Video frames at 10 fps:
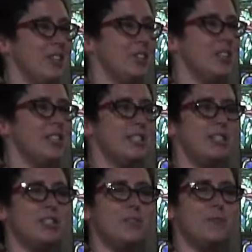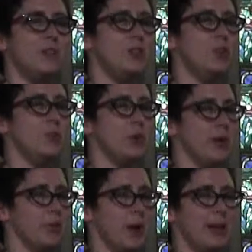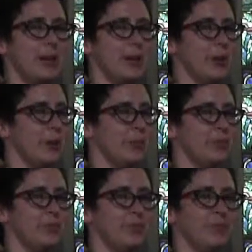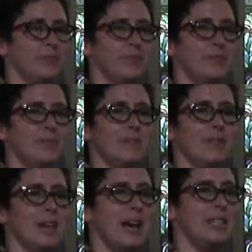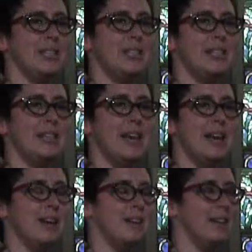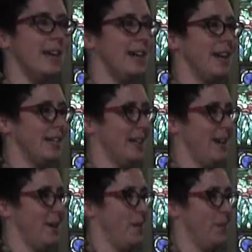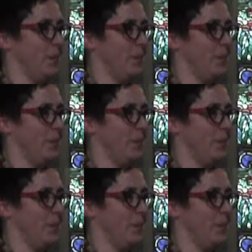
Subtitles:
And you just feel your breath right here. Catch an inhale and an exhale.